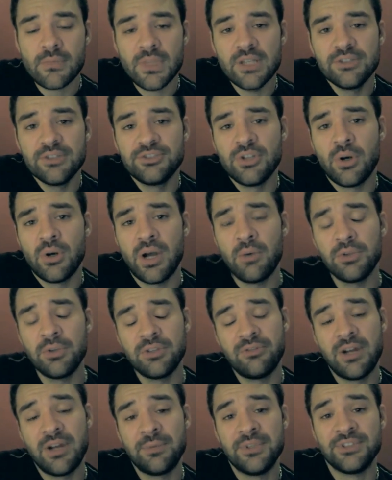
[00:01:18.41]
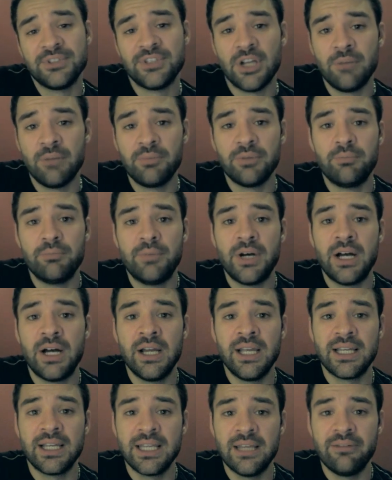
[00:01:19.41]
So I want to wrap this up by
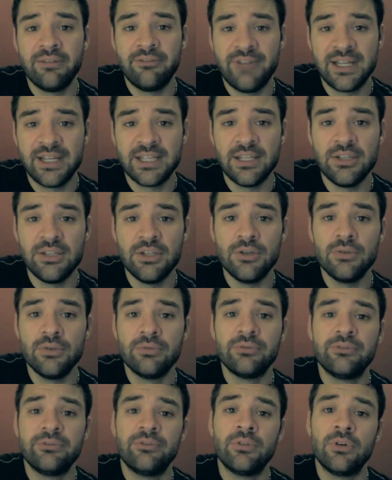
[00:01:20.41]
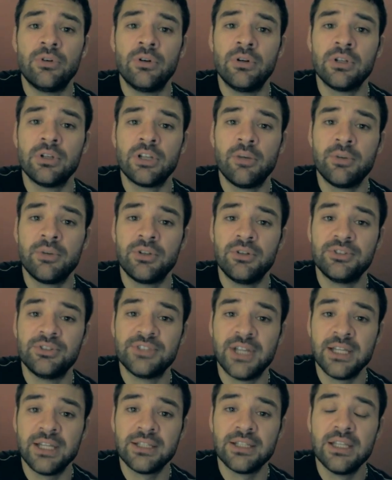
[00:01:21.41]
again thanking you for coming to the
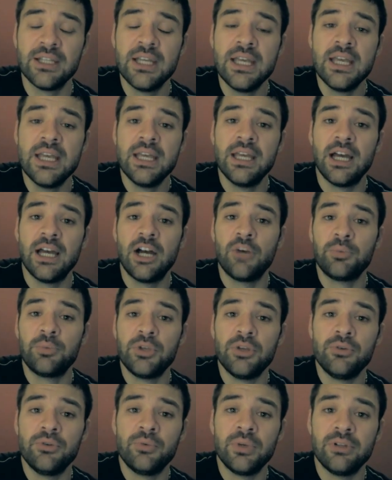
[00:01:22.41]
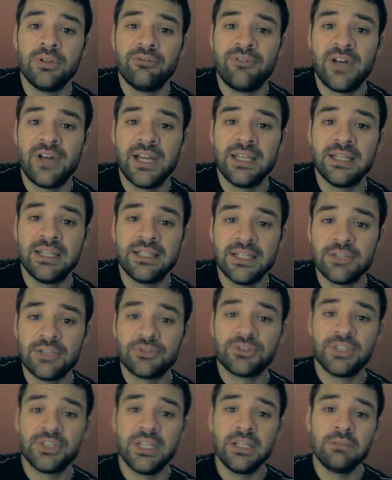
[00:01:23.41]
site. I hope you will find it
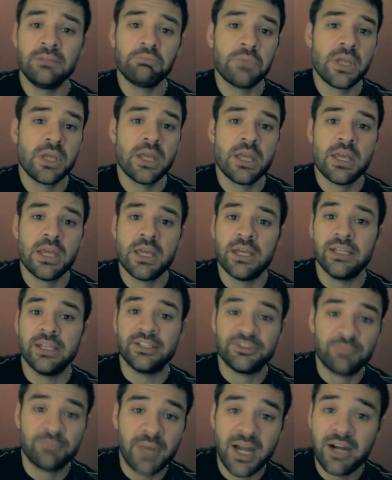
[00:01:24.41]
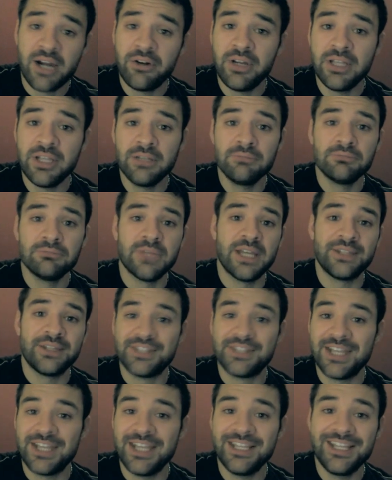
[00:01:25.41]
interesting, inspiring,
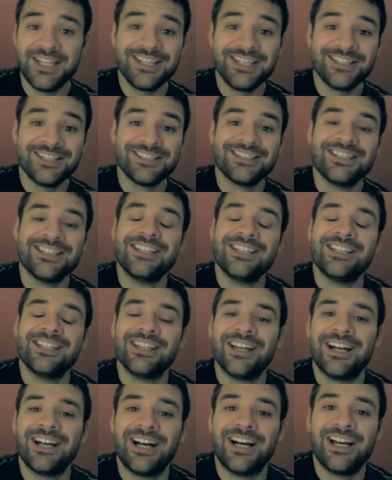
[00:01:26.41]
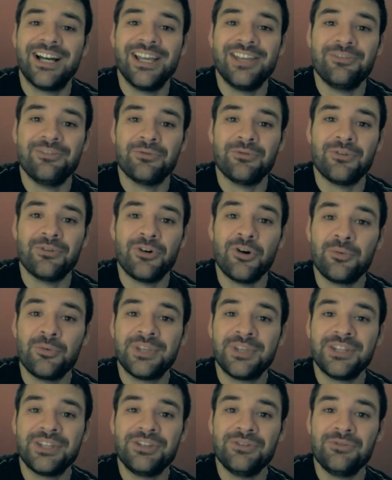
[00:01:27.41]
entertaining. I hope
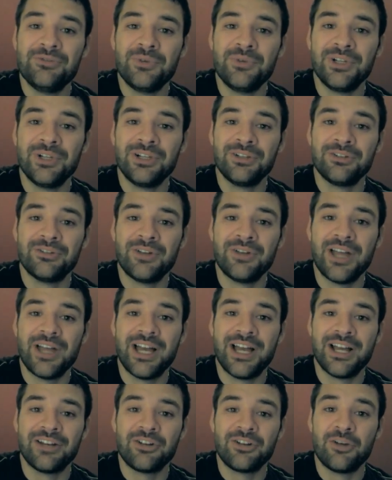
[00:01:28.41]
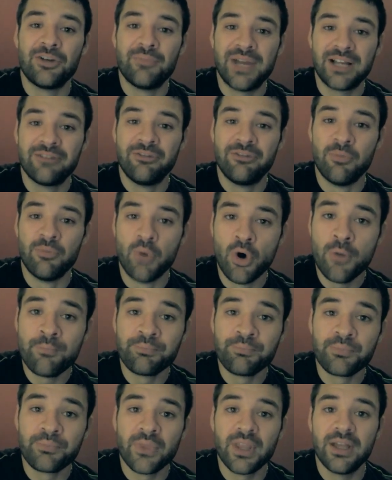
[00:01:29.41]
that you will uh, come back for
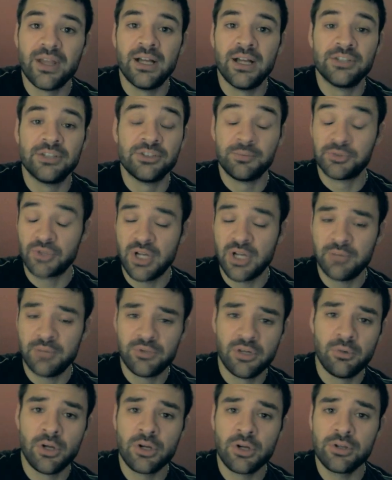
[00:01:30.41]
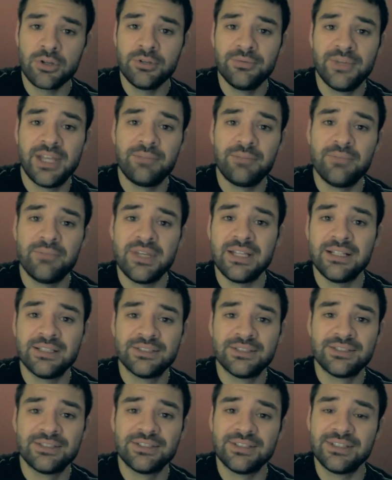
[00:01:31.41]
more uh, subscribe to the blog. That
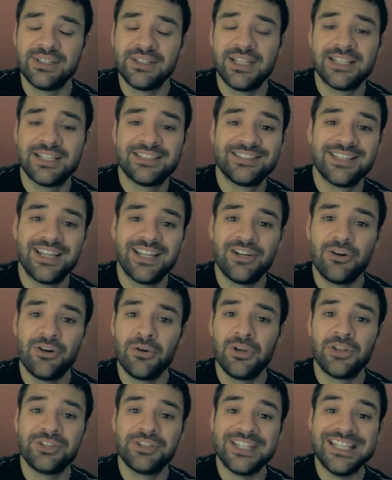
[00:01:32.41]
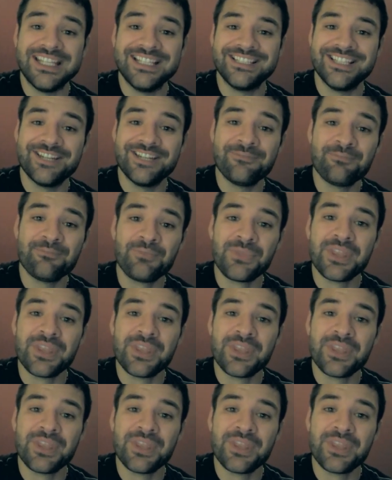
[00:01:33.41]
means that's a whole lot easier.